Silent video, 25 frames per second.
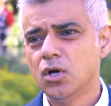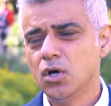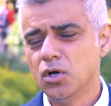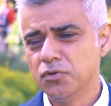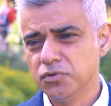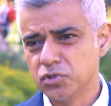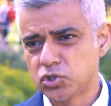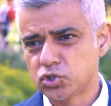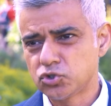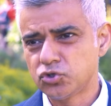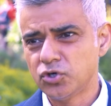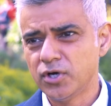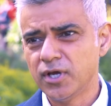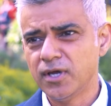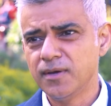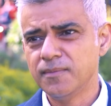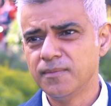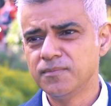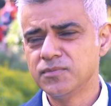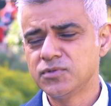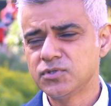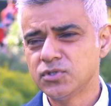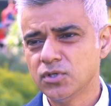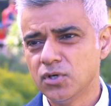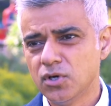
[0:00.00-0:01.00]
on the
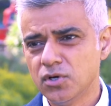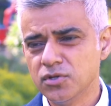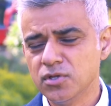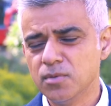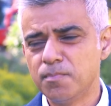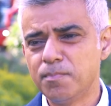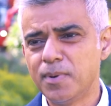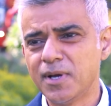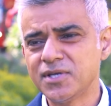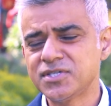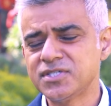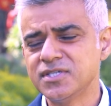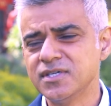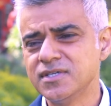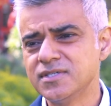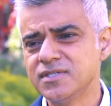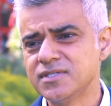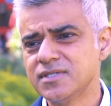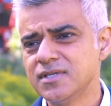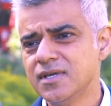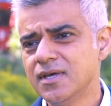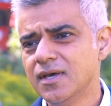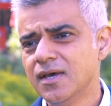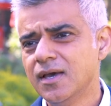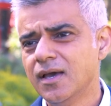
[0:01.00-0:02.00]
trams, on the
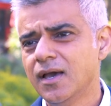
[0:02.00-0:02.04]
buses,